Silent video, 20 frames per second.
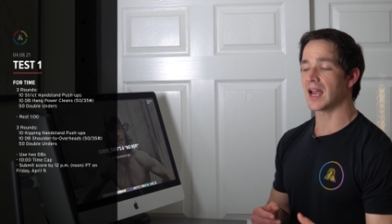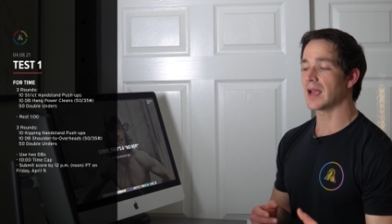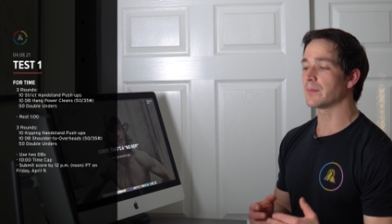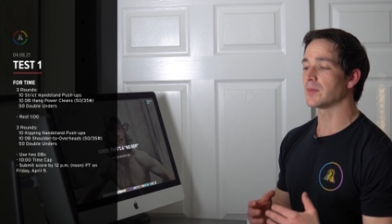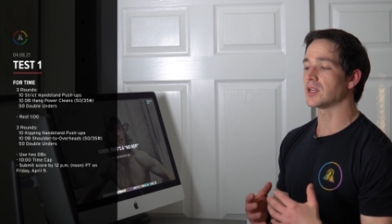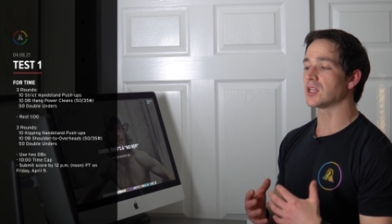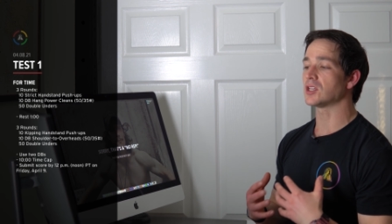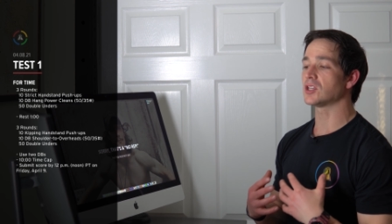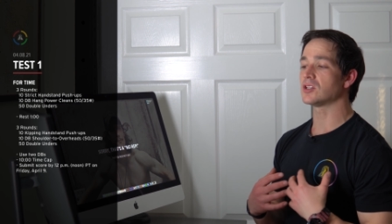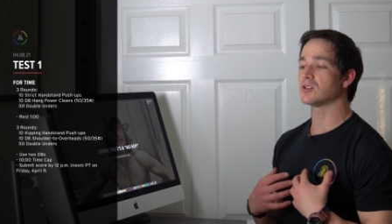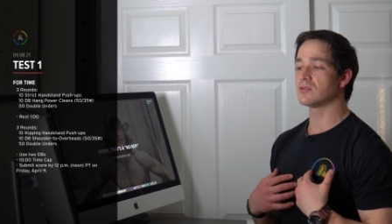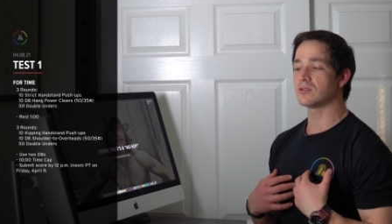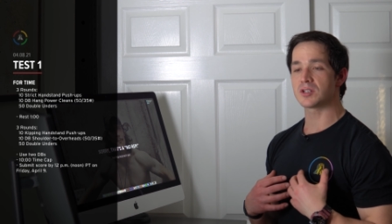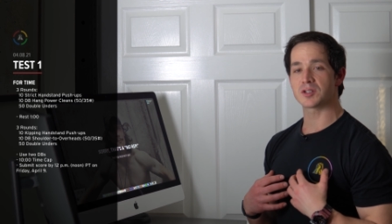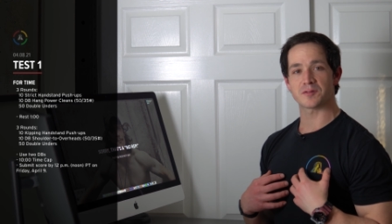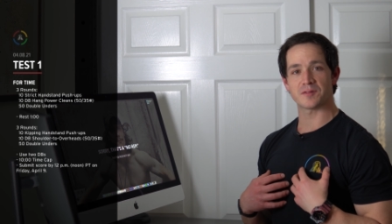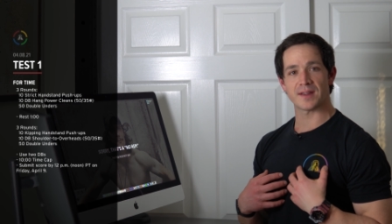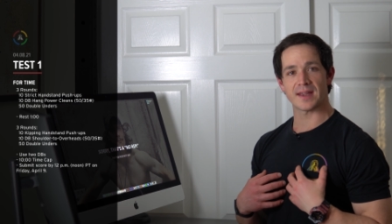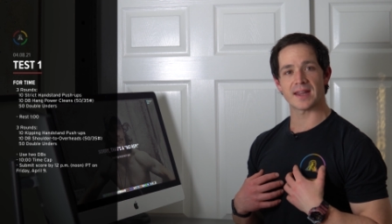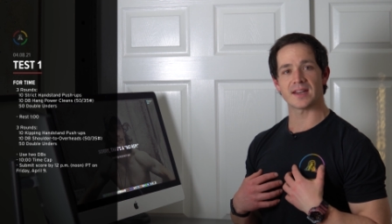I'm a huge
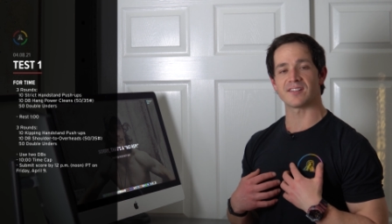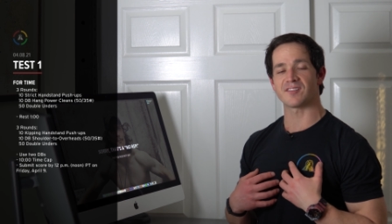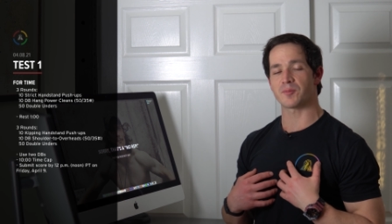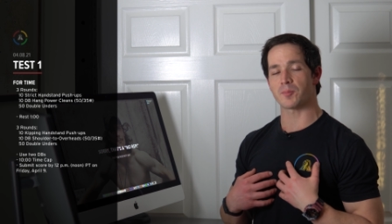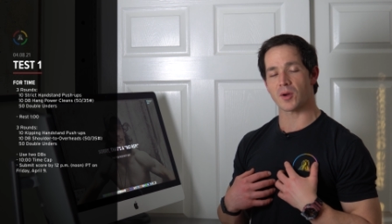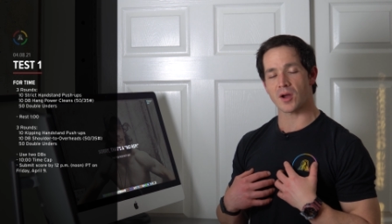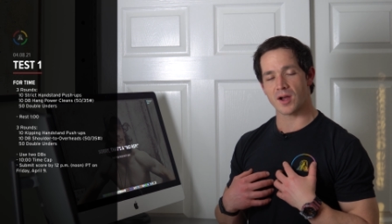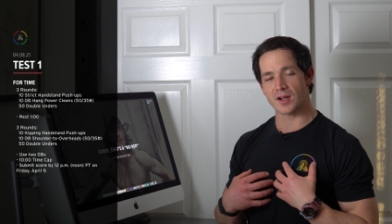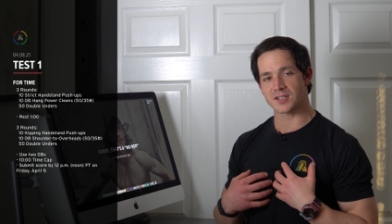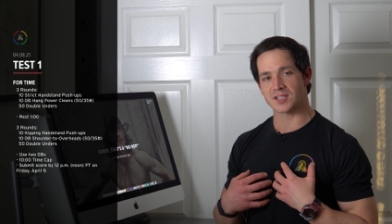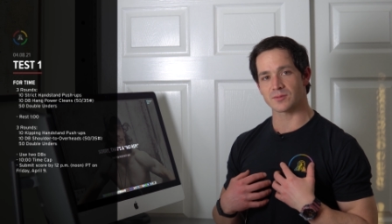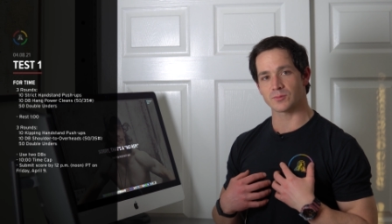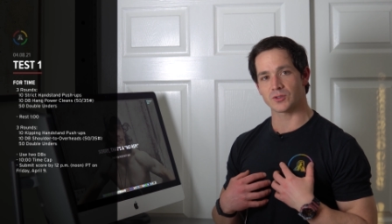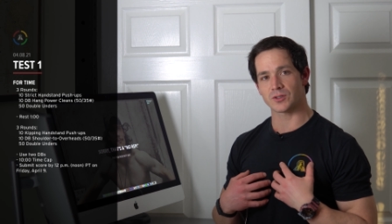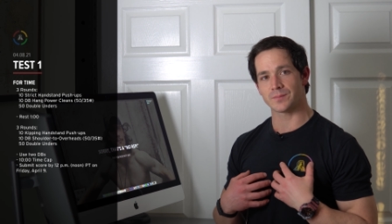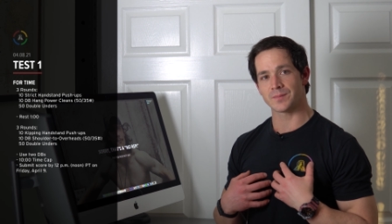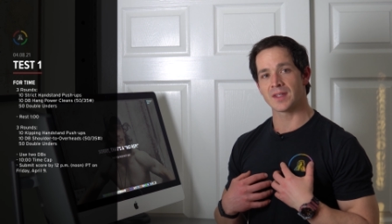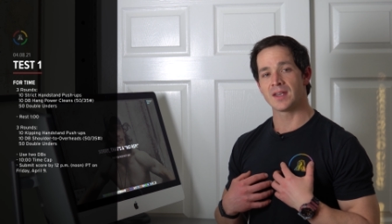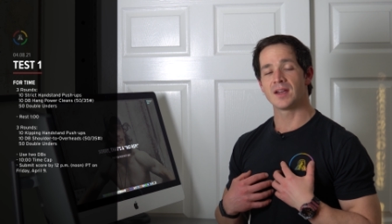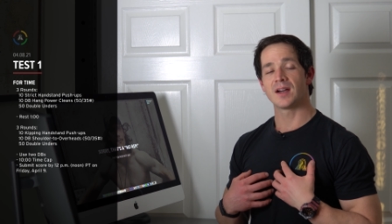fan, if
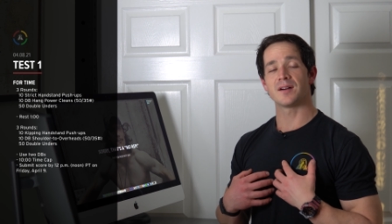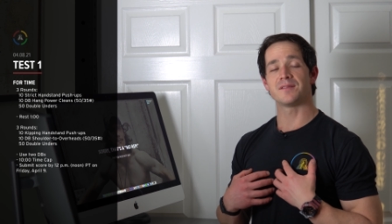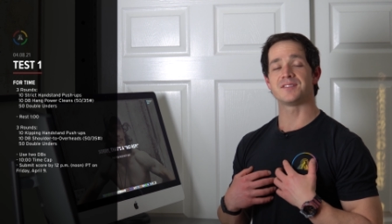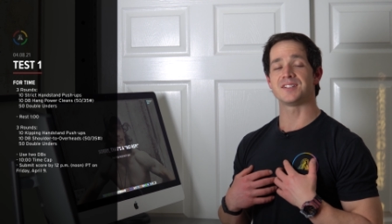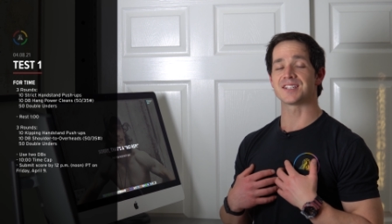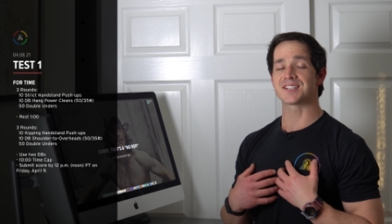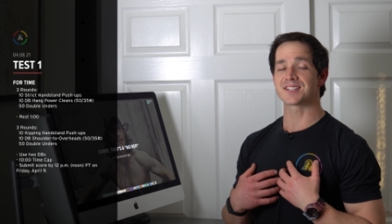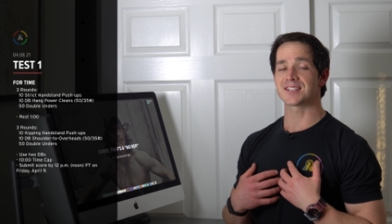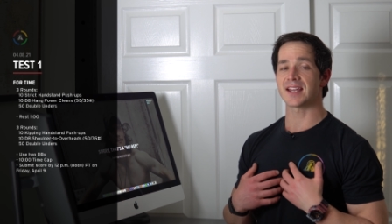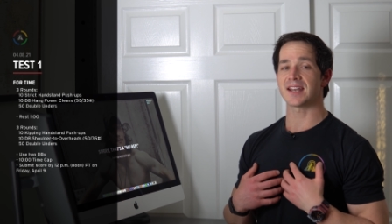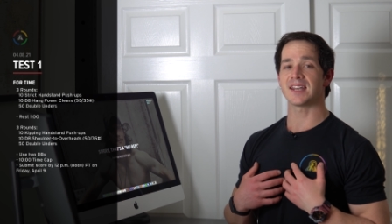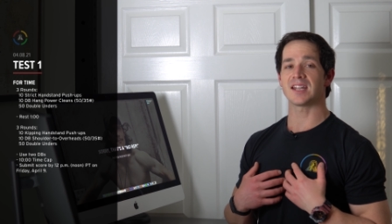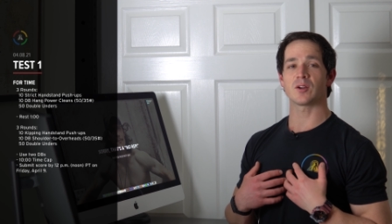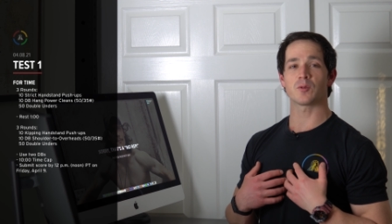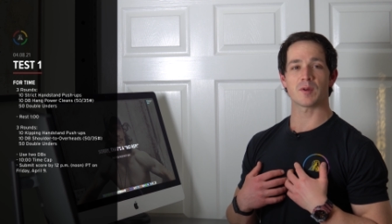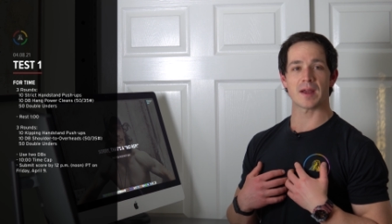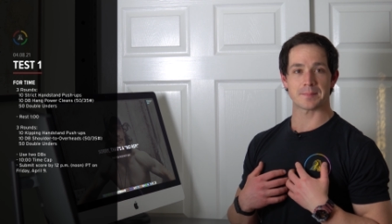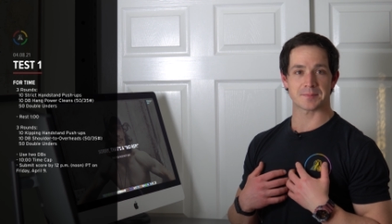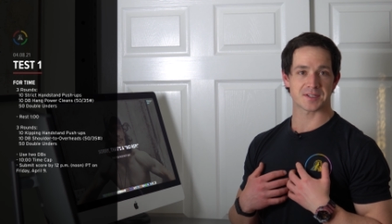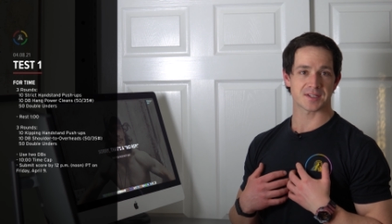possible, of descending
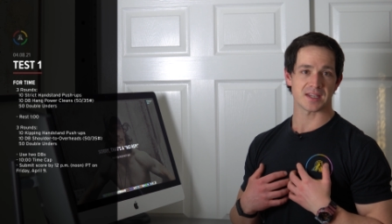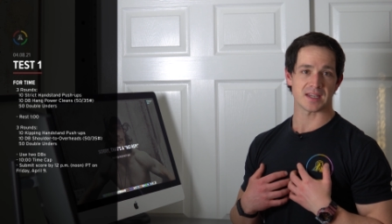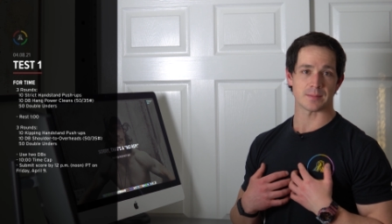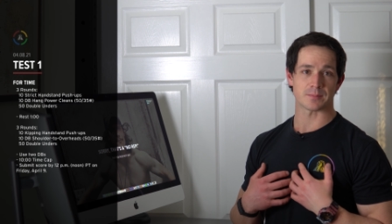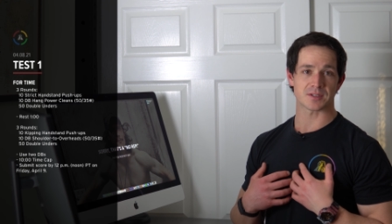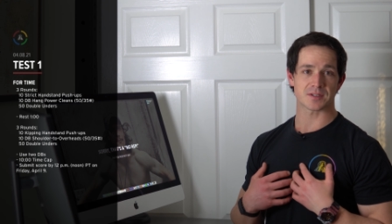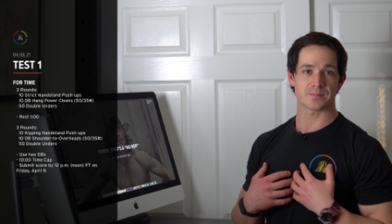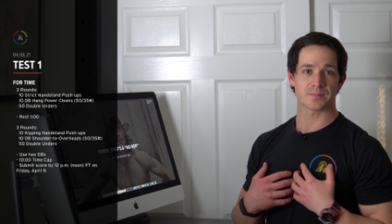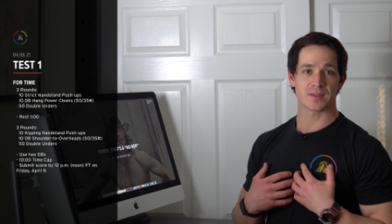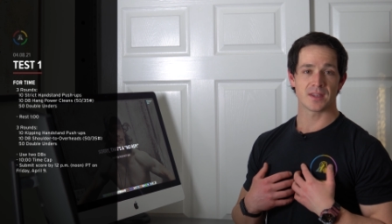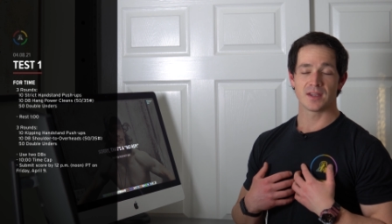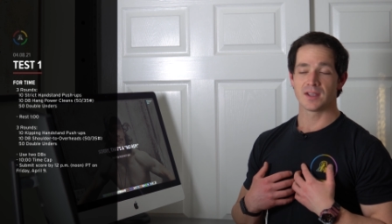rep schemes.